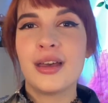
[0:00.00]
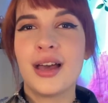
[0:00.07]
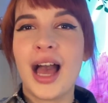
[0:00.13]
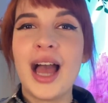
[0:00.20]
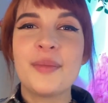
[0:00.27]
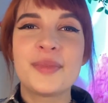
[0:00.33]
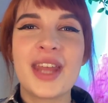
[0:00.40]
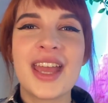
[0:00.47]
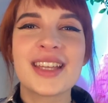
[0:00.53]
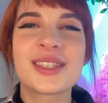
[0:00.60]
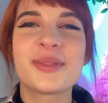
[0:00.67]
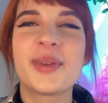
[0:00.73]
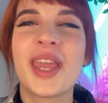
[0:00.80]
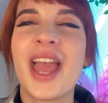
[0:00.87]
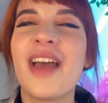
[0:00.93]
Up
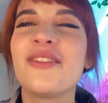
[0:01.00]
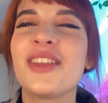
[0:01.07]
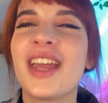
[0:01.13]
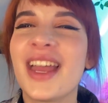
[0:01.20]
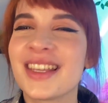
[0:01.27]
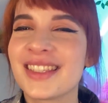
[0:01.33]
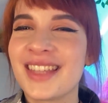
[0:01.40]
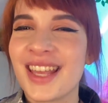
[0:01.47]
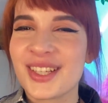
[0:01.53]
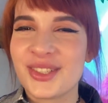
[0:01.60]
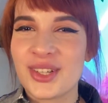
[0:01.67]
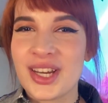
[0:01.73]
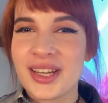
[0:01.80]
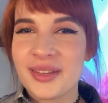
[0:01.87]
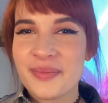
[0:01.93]
next, we have the Hextech
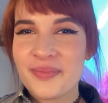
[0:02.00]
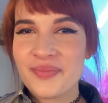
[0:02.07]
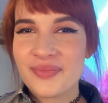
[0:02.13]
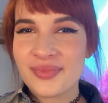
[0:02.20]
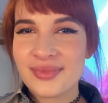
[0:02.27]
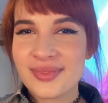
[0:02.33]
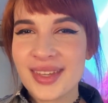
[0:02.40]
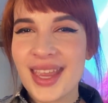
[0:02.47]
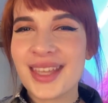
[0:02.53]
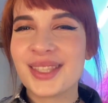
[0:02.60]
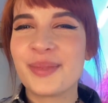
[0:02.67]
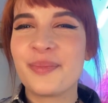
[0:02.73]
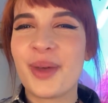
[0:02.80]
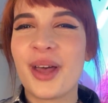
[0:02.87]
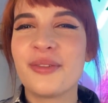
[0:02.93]
Drake.
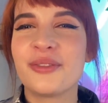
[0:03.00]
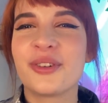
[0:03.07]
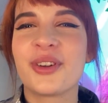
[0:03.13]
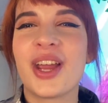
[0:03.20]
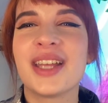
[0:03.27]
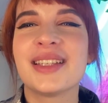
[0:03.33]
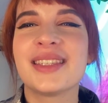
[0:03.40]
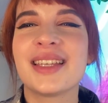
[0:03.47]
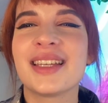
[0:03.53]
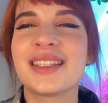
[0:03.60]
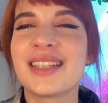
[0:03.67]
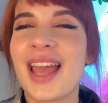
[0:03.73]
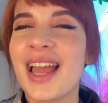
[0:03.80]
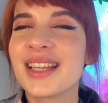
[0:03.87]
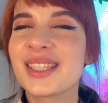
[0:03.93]
Its buff grants
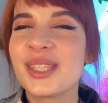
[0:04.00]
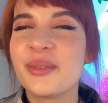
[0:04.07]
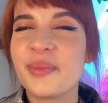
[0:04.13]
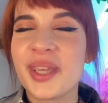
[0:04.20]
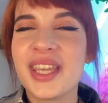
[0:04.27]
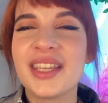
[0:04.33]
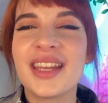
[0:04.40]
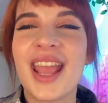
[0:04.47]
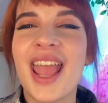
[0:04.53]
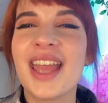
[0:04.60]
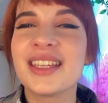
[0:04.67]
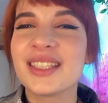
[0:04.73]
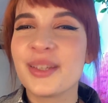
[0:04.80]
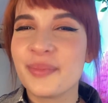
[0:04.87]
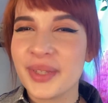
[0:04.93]
attack speed
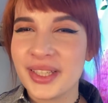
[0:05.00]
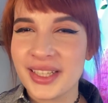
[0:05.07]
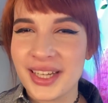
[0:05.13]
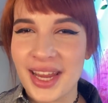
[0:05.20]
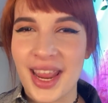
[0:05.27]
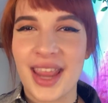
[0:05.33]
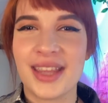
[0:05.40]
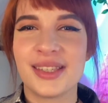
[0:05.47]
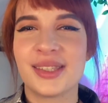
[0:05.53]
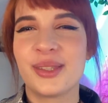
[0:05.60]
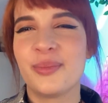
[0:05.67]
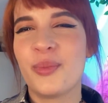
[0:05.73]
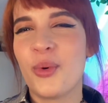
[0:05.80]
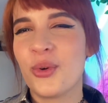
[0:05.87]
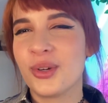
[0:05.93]
and ability haste,
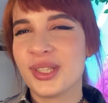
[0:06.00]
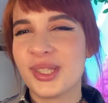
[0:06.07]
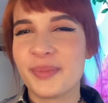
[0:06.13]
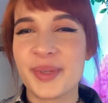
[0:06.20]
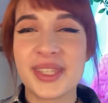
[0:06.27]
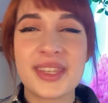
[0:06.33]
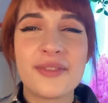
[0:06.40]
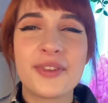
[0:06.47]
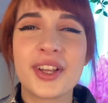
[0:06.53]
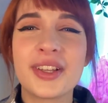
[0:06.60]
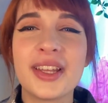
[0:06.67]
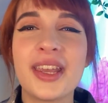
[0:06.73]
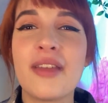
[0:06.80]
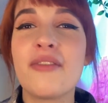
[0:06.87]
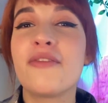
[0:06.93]
more
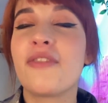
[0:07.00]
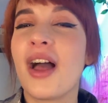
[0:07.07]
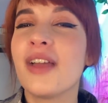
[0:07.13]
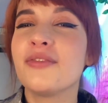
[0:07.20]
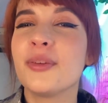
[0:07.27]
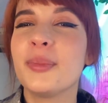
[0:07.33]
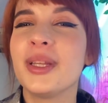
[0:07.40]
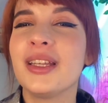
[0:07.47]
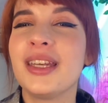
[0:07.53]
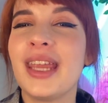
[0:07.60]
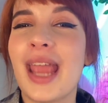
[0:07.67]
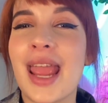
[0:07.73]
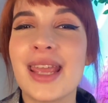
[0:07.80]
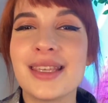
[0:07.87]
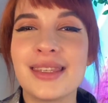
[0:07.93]
specifically 5 ability
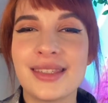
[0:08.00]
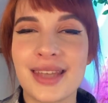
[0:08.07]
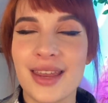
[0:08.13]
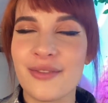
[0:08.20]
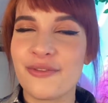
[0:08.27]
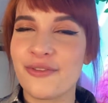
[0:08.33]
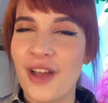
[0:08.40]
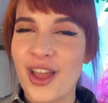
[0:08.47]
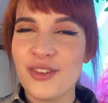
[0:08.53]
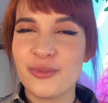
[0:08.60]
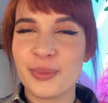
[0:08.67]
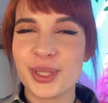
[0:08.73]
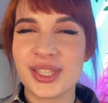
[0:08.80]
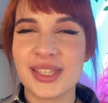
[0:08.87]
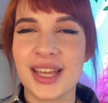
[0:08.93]
haste and
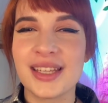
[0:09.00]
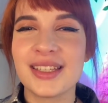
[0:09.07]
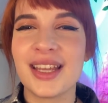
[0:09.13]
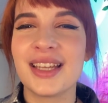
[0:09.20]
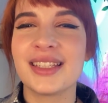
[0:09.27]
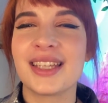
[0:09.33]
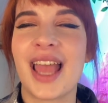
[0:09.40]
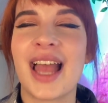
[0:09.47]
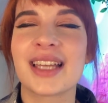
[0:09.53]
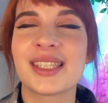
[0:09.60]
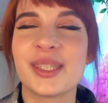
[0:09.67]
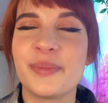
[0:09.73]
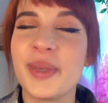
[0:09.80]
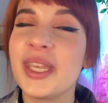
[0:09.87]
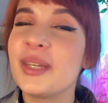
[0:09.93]
5% attack
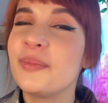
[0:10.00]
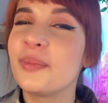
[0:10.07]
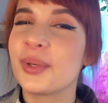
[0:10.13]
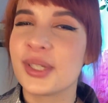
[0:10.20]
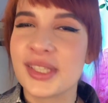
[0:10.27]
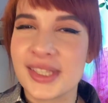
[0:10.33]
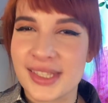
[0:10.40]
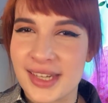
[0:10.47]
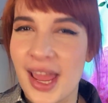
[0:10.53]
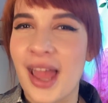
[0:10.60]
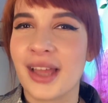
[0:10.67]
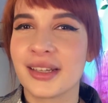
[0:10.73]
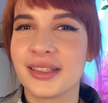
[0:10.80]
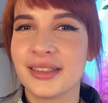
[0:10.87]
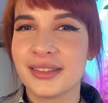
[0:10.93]
speed per stack.